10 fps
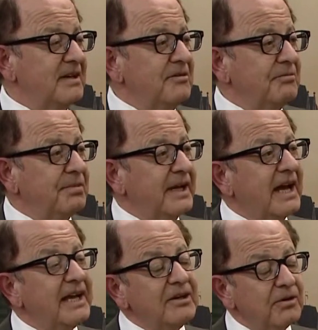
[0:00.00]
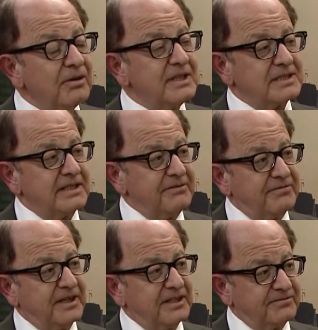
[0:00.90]
But I honestly
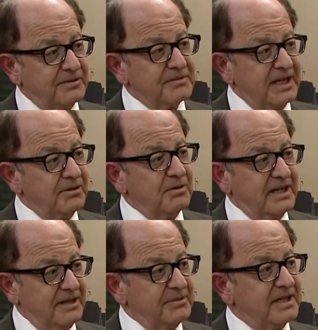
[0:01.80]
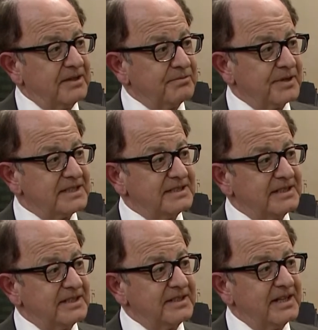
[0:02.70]
felt from day one I became
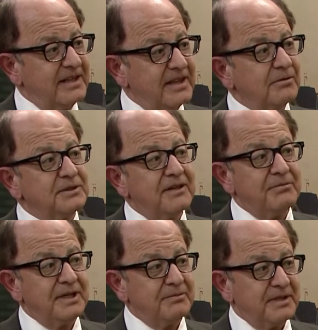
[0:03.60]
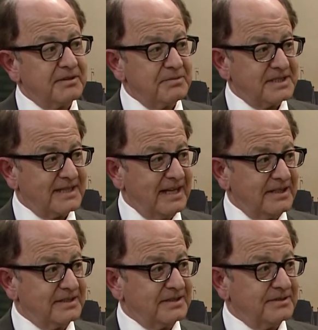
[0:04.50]
president that that would have been a big
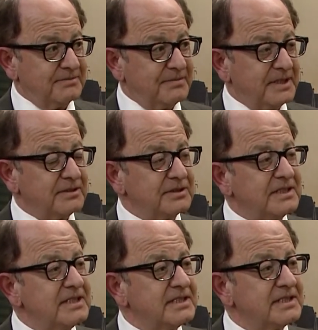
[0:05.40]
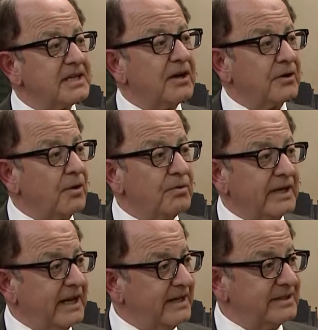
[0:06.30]
mistake, because this is our own
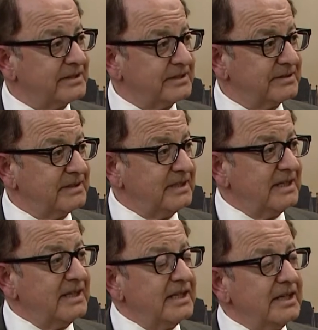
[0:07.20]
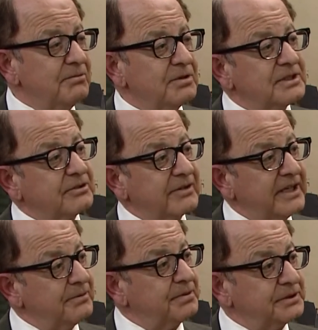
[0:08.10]
land. It was a
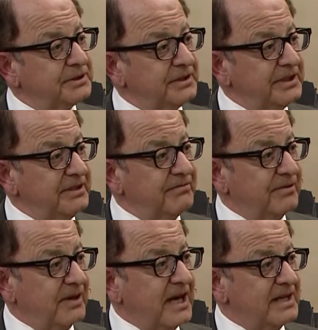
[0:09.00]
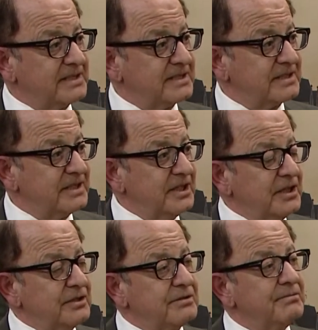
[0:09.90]
great opportunity for us
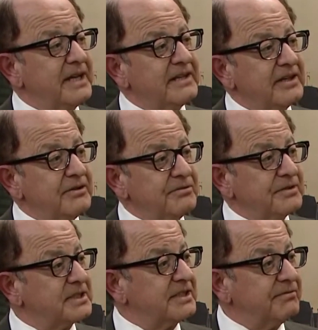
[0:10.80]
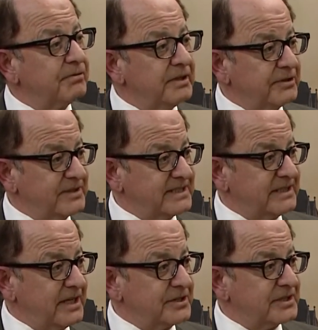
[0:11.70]
to make the university fully
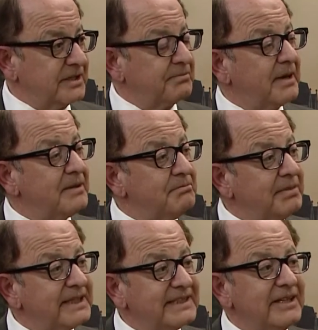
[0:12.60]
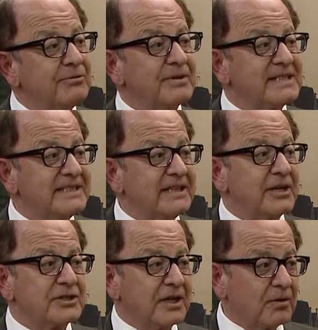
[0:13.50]
residential by building
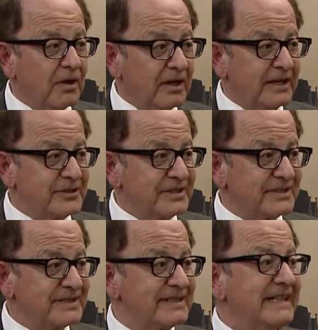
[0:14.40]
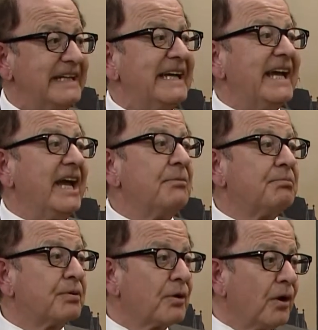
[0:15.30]
residential colleges and
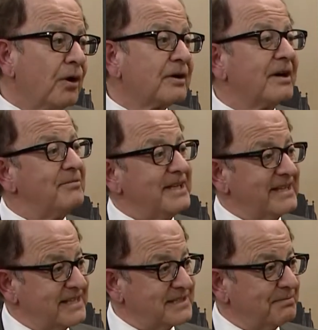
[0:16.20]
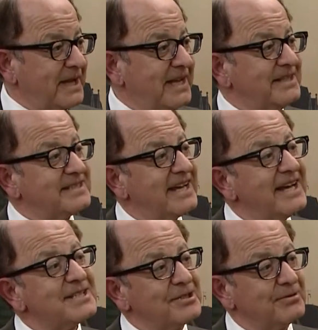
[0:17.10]
programming the space
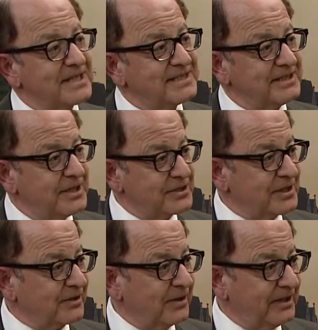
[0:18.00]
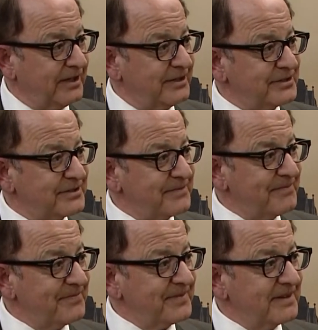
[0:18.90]
as a residential college.
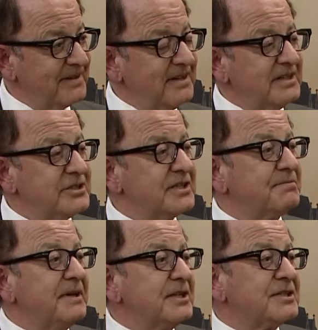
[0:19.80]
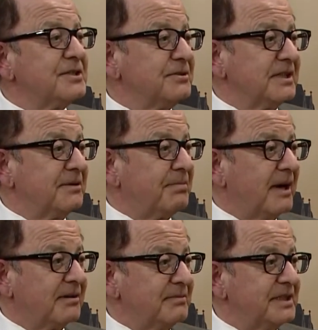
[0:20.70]
Just being student
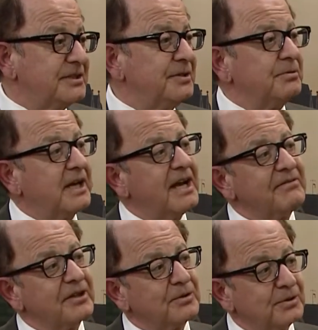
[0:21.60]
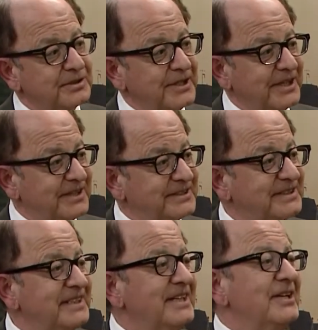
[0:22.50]
apartments, you wouldn't have the
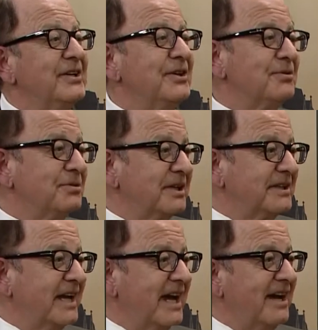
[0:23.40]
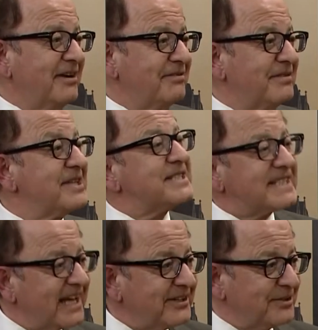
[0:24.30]
courtyards, you wouldn't have the
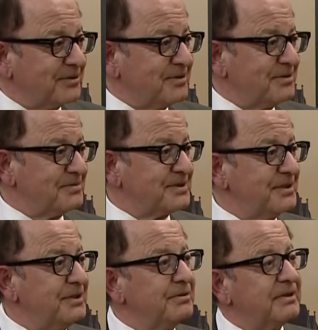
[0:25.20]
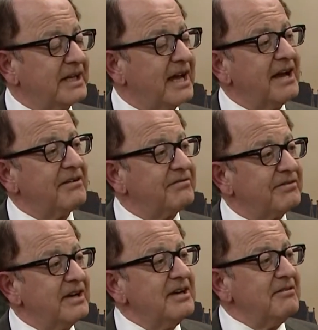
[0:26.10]
study rooms, you wouldn't
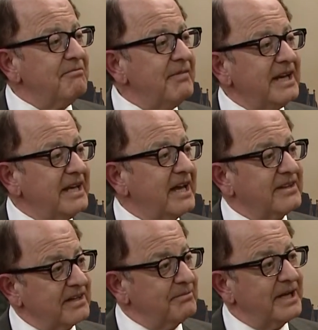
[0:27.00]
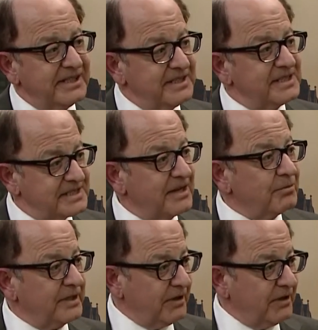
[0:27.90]
have many other amenities that we